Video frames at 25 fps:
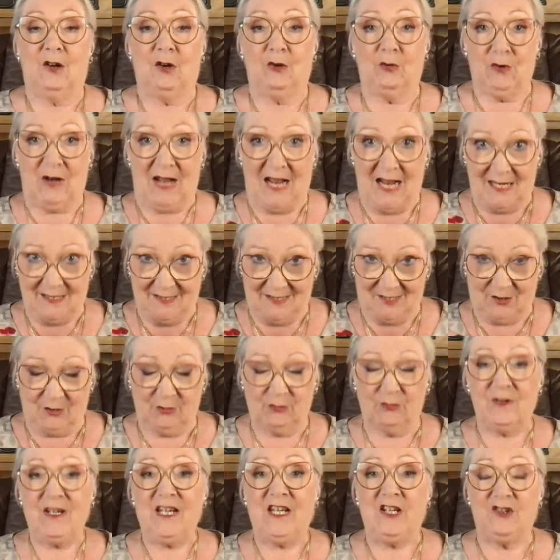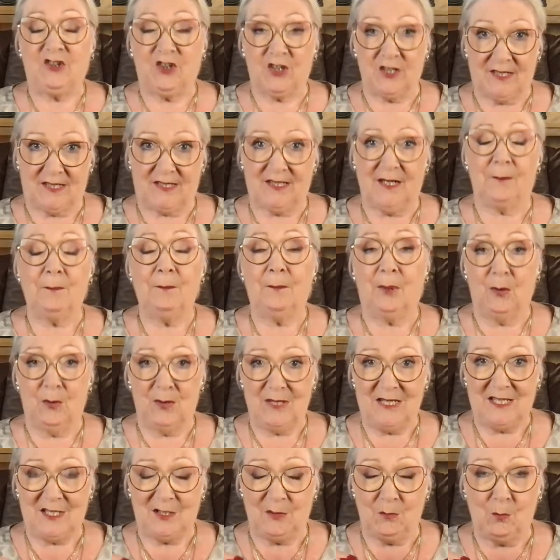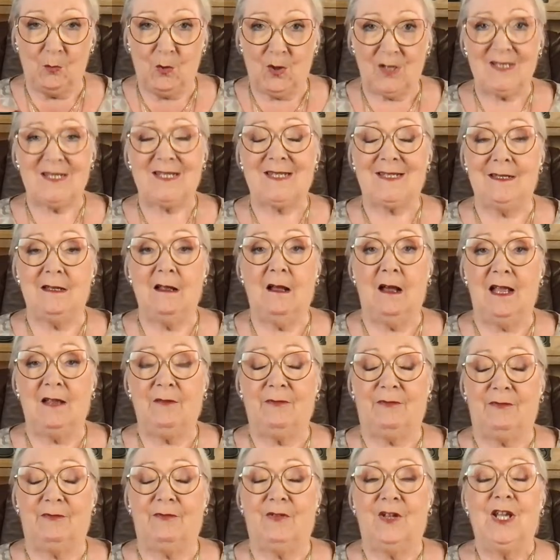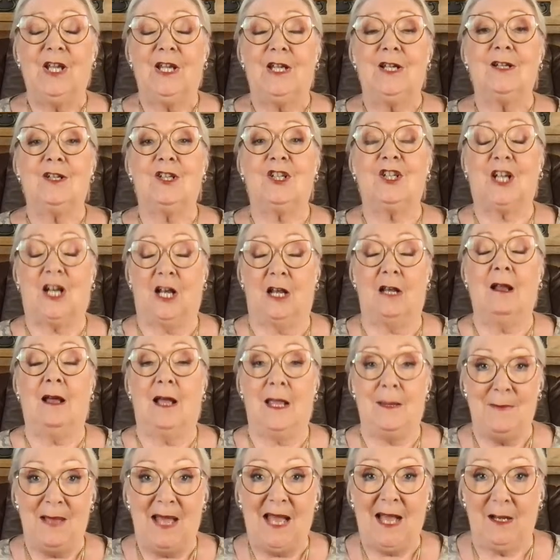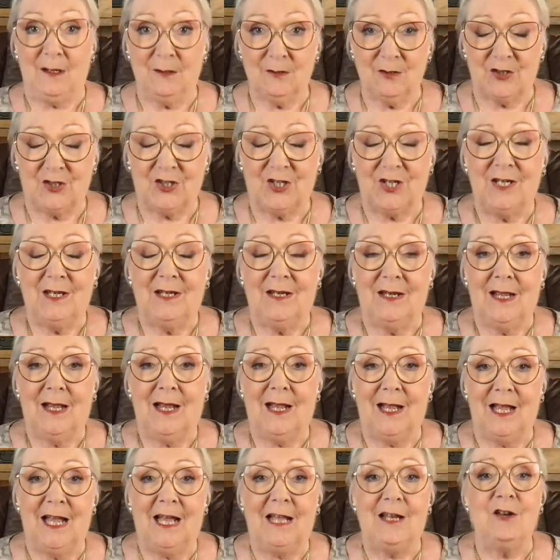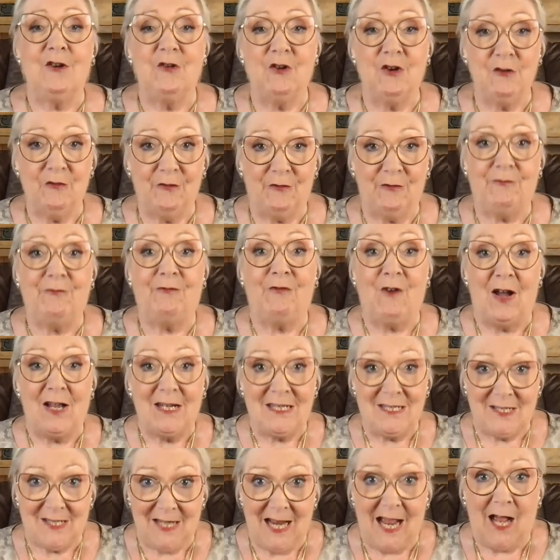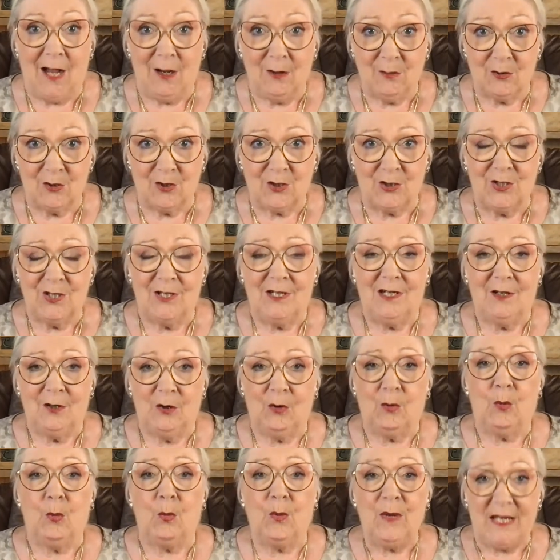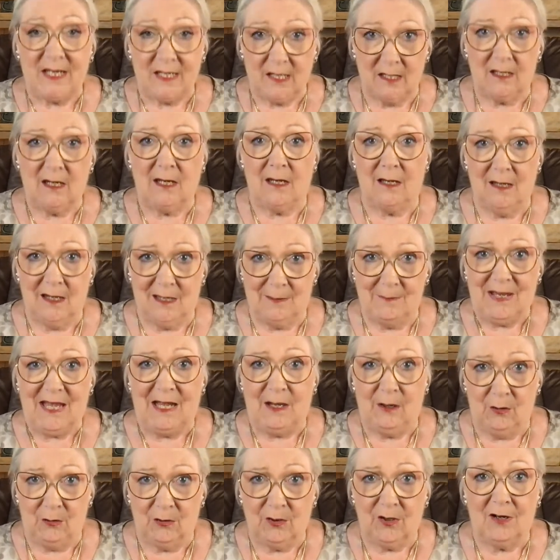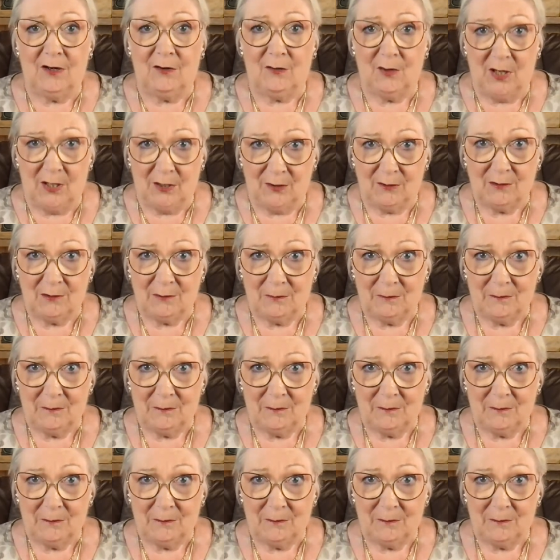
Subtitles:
has to reach at some point in one's life to climb out and find out we can climb out on our own.